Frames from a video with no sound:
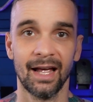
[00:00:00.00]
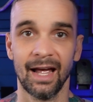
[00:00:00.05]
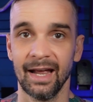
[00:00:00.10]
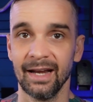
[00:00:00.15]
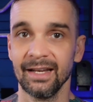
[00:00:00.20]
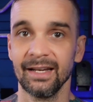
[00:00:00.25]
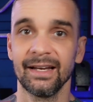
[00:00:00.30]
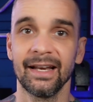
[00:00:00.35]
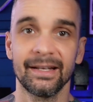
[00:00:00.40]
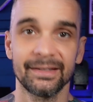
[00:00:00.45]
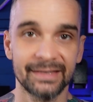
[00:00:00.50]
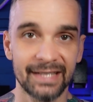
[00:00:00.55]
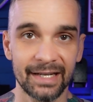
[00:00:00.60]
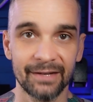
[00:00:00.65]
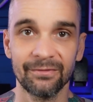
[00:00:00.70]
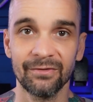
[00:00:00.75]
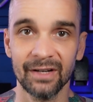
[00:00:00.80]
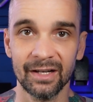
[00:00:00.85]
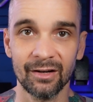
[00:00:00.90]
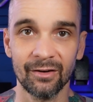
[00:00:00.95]
I didn't
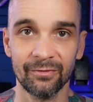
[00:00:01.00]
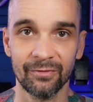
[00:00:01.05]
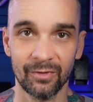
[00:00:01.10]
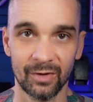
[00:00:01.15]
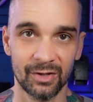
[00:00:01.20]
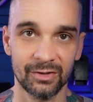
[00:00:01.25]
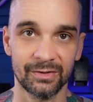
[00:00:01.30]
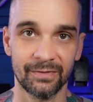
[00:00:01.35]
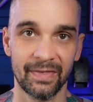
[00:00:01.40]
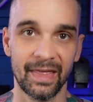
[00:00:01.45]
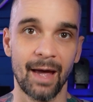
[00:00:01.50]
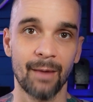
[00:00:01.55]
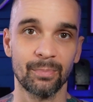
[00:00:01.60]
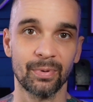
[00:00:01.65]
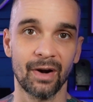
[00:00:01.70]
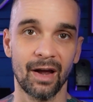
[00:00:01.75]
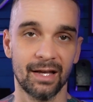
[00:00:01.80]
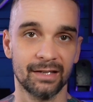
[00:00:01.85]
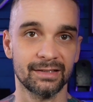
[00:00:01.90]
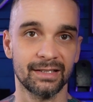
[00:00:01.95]
take video footage of that
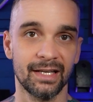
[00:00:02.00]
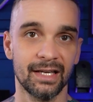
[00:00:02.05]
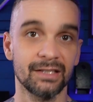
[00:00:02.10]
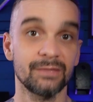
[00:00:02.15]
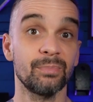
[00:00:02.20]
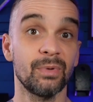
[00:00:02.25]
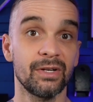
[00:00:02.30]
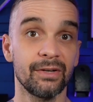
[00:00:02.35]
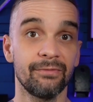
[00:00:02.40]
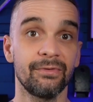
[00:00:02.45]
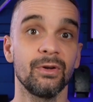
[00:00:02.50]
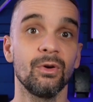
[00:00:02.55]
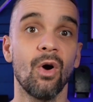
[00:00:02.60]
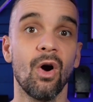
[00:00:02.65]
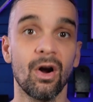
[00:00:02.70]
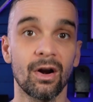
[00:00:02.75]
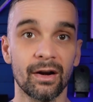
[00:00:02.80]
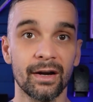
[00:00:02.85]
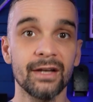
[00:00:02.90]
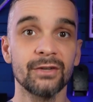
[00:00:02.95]
process, but if you
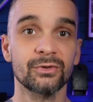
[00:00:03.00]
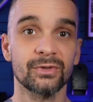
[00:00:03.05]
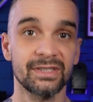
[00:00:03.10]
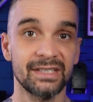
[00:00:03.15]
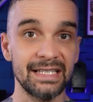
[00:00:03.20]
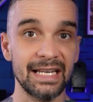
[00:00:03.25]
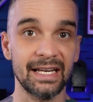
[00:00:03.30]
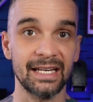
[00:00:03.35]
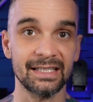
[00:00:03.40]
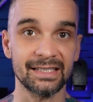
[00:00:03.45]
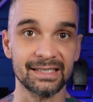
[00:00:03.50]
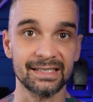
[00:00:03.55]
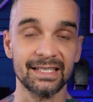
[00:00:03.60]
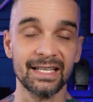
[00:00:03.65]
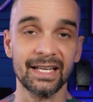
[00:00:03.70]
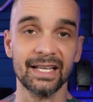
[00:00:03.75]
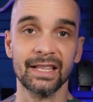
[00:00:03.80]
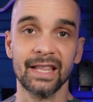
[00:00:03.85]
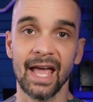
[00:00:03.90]
are interested in seeing